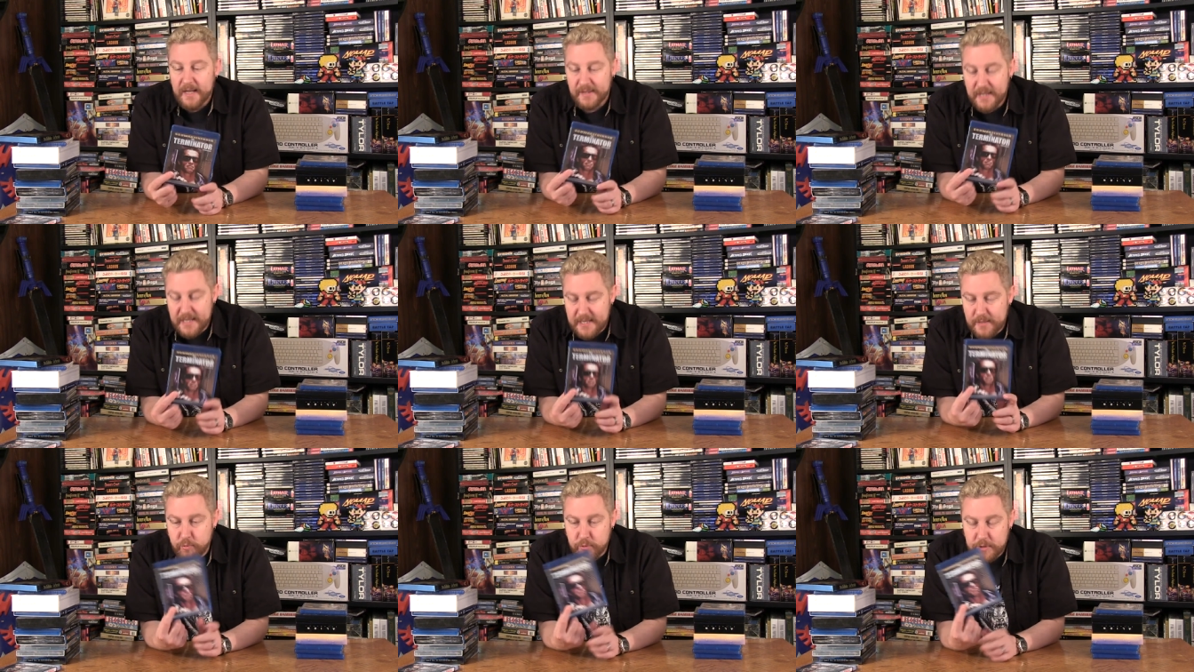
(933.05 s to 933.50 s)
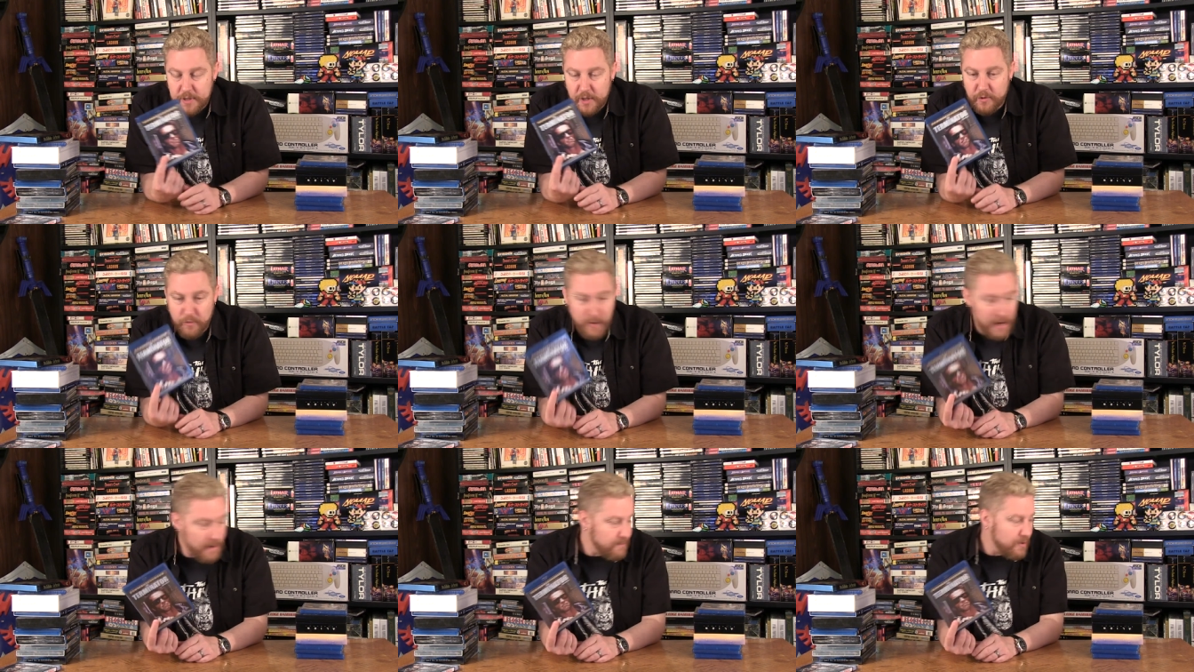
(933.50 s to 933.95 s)
This was a
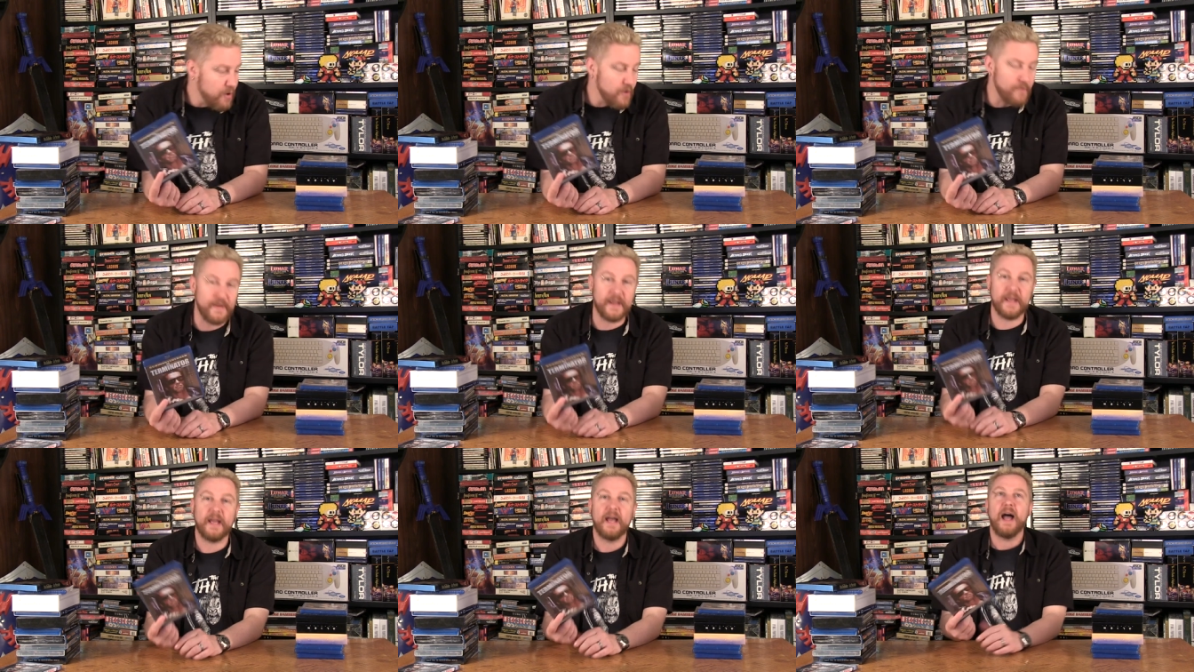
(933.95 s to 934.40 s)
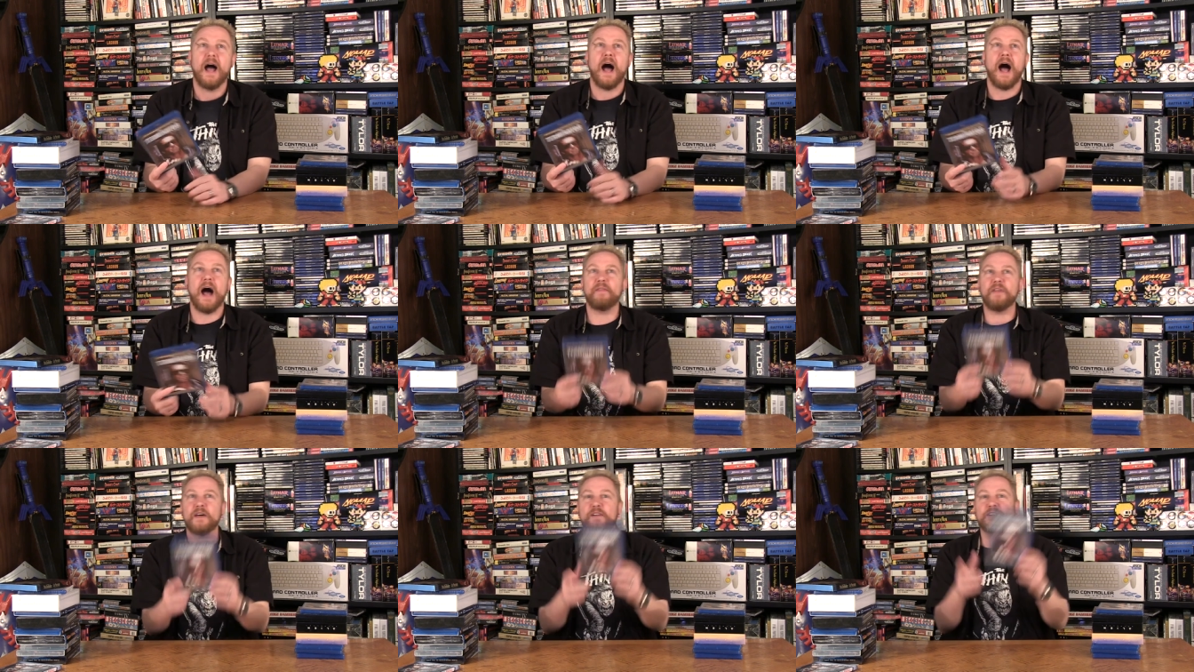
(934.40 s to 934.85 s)
great movie,
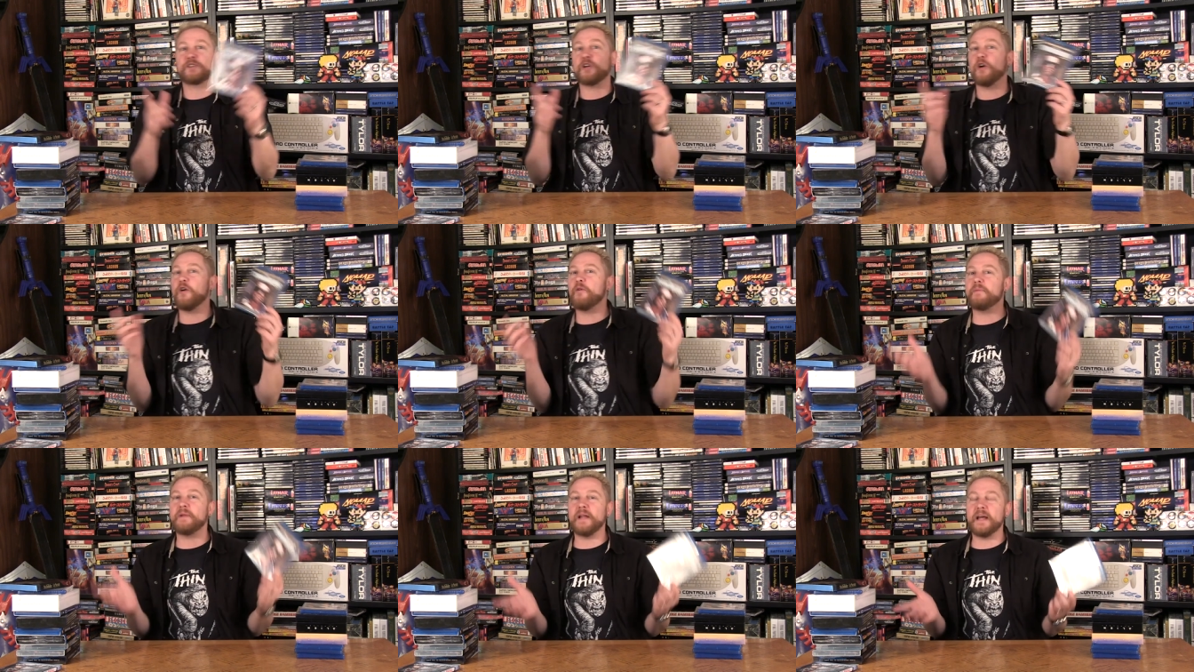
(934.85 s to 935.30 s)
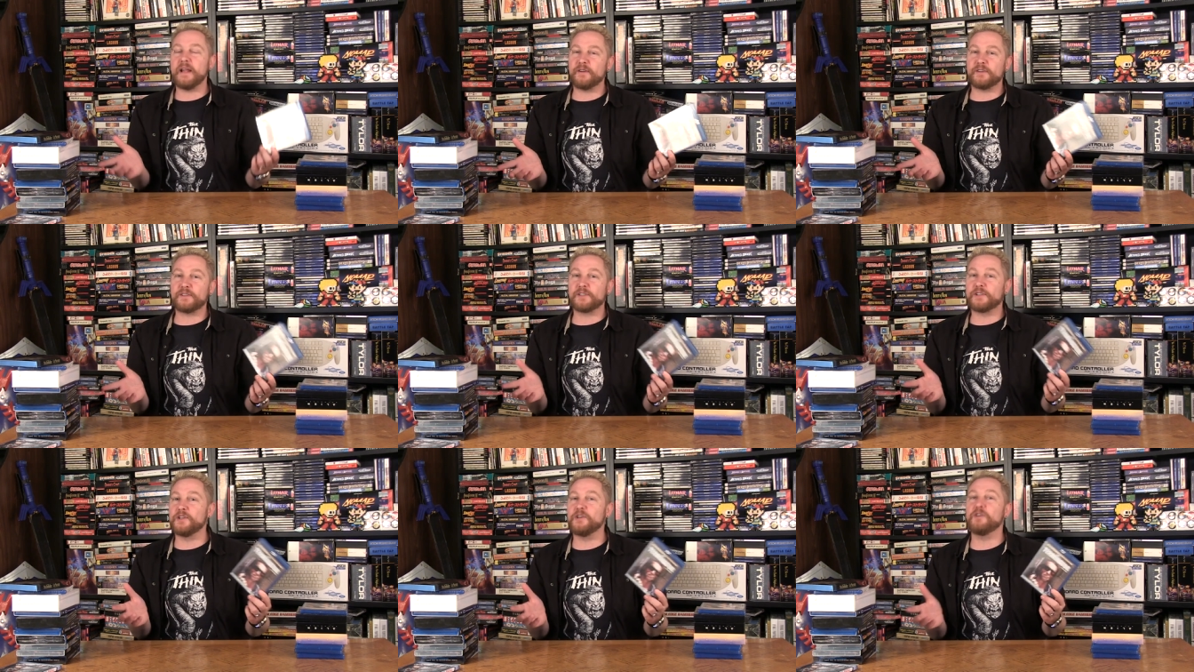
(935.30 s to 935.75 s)
and then
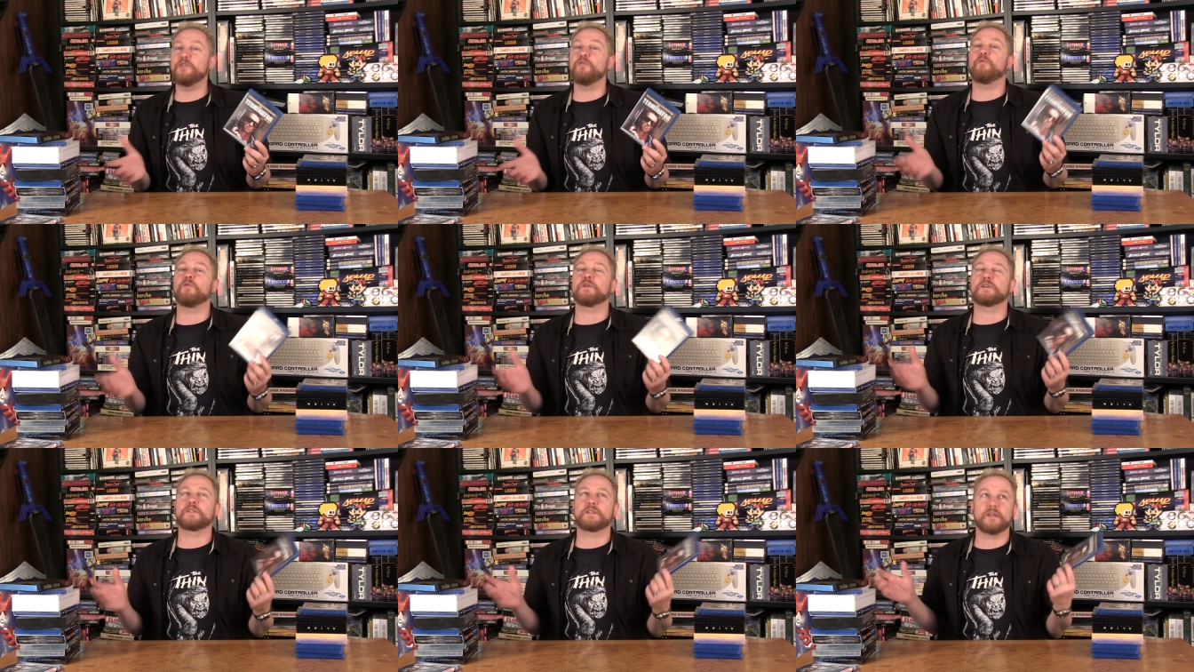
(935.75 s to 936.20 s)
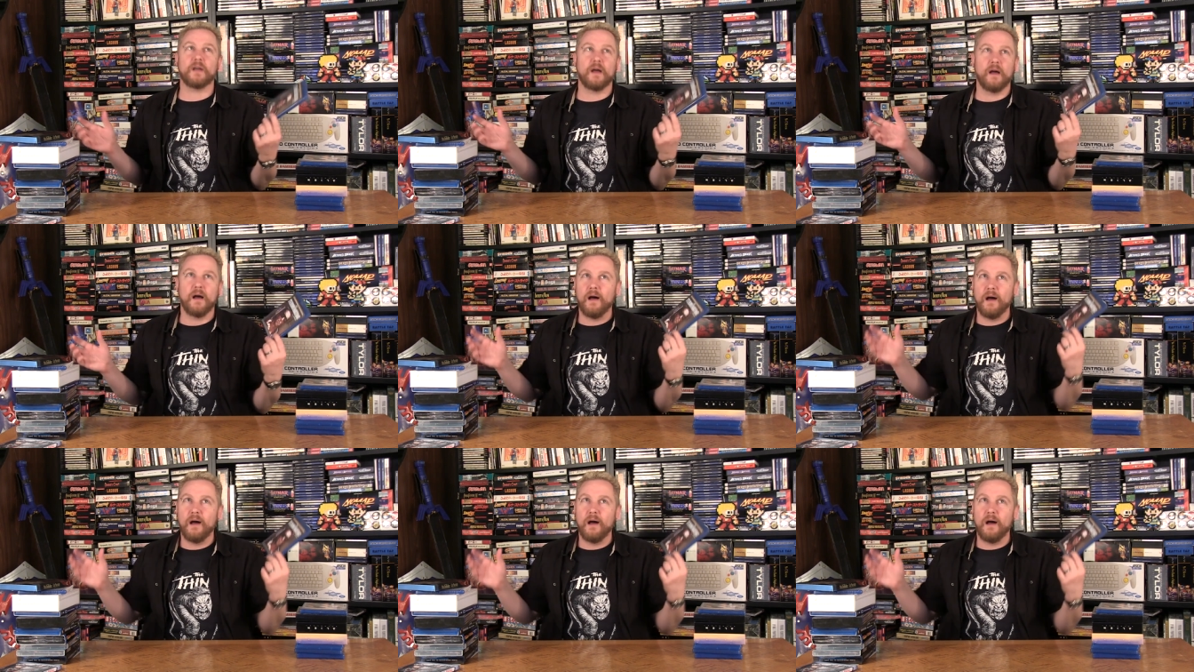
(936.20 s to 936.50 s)
Terminator 2 was